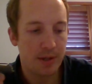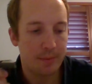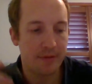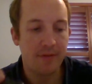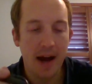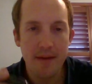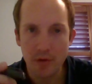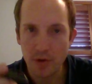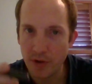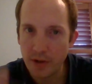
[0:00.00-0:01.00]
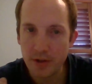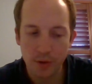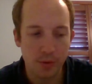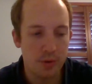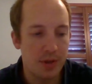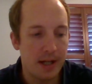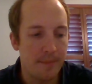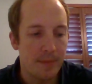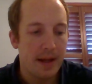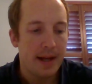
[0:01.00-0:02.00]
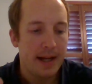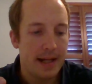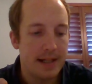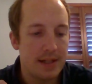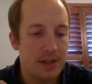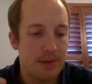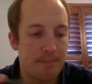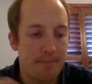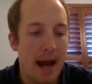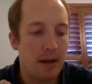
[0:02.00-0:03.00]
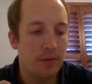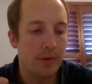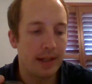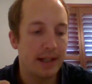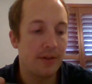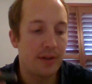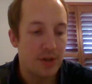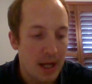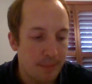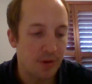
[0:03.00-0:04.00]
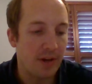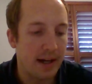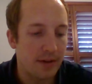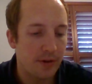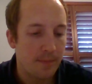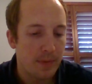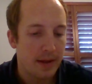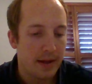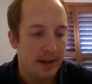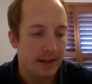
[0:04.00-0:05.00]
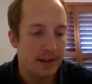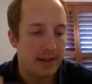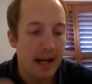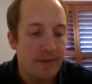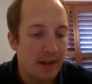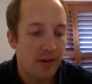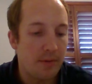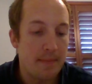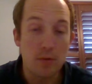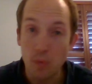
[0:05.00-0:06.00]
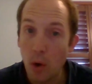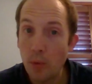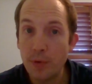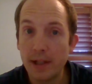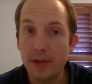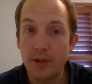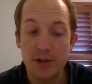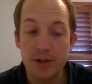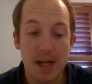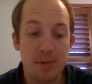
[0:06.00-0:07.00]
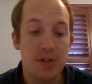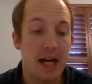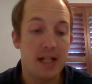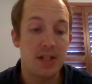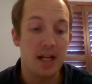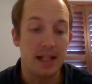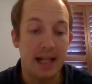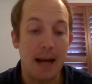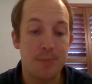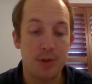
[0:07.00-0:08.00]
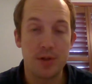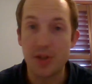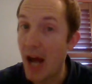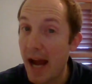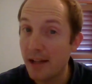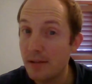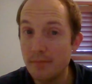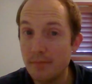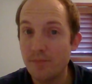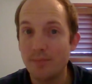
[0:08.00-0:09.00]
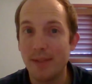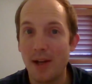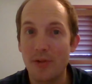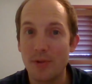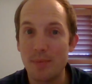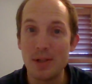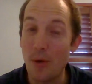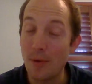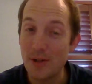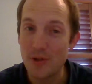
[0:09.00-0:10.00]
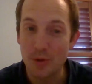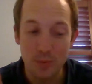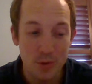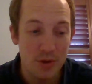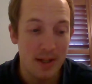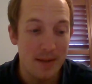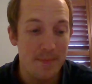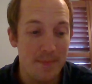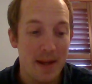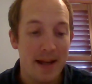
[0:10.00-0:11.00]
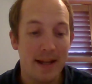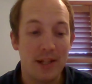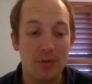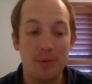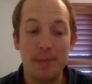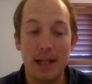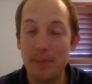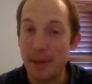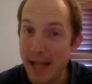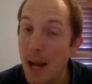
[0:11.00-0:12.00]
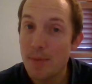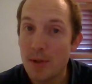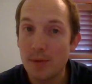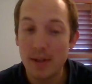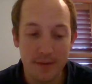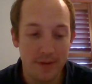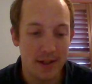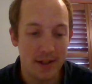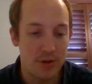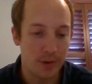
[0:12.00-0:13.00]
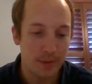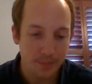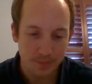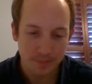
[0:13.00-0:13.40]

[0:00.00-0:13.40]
chapter 5 verses 6 through 10 his battles against the Jebusites. David and his men rose against the Jebusites and captured Zion, may also be known as Jerusalem. This would become the capital of Israel.